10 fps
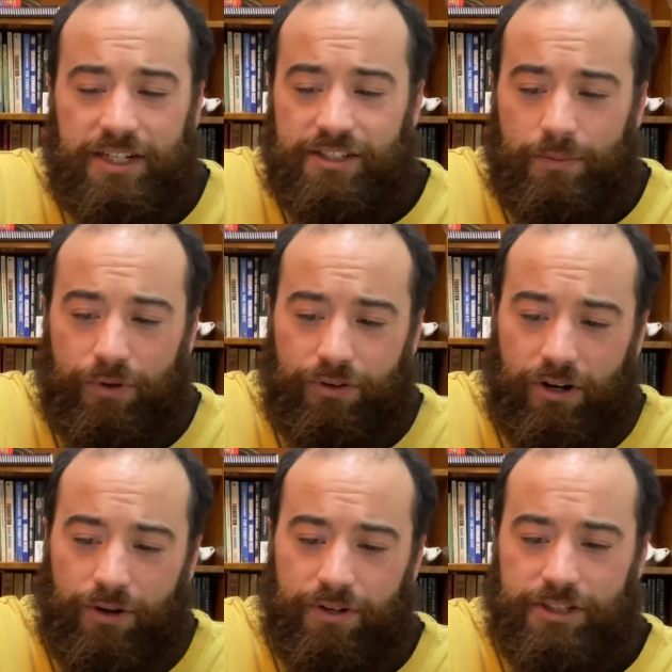mix them
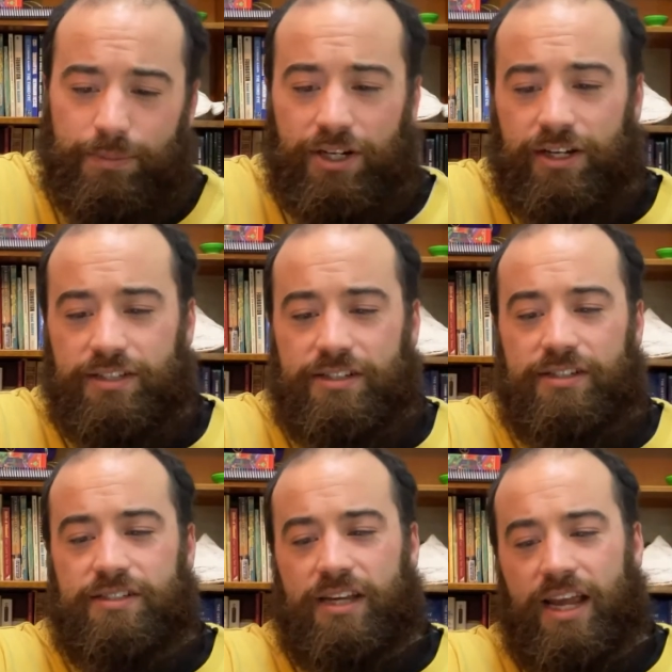with our own
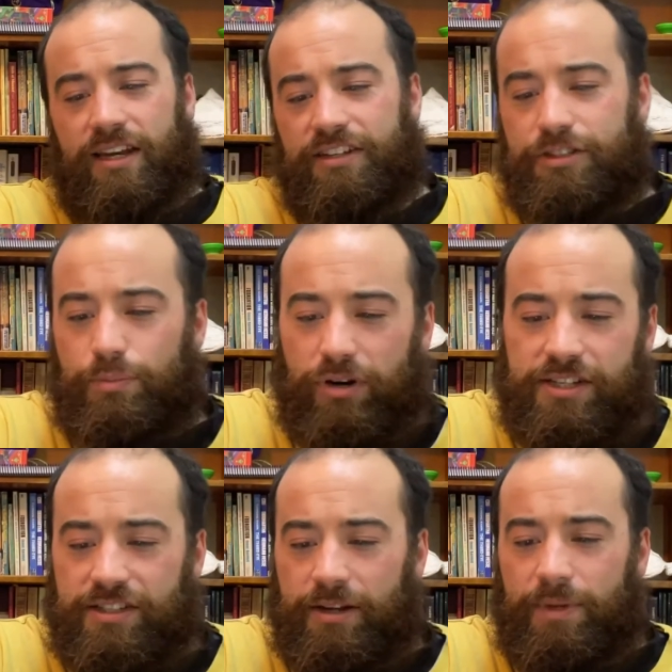experiences, and
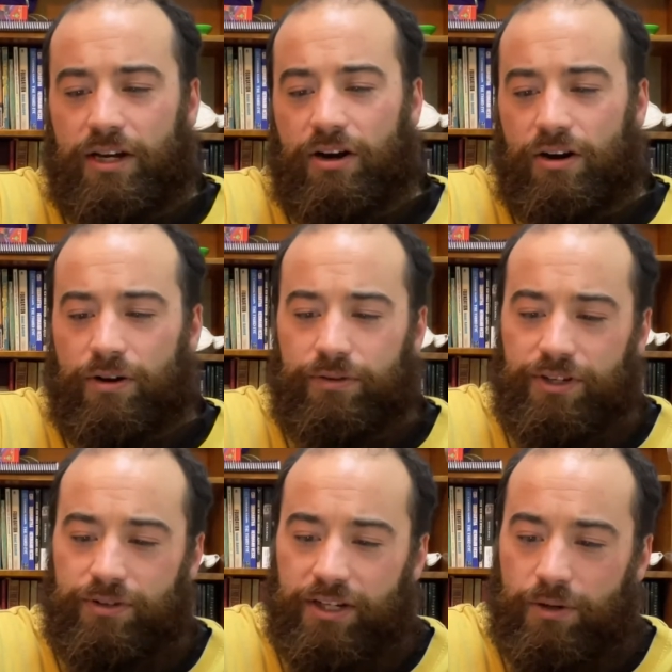express them in our
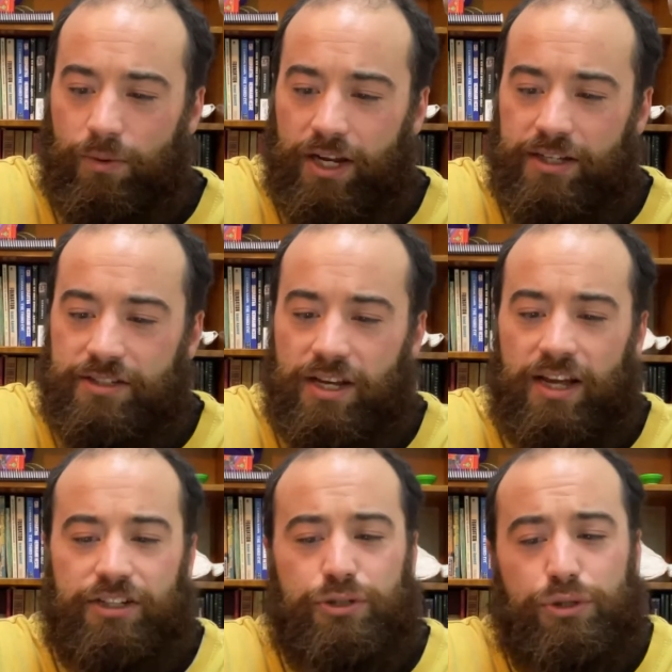own unique ways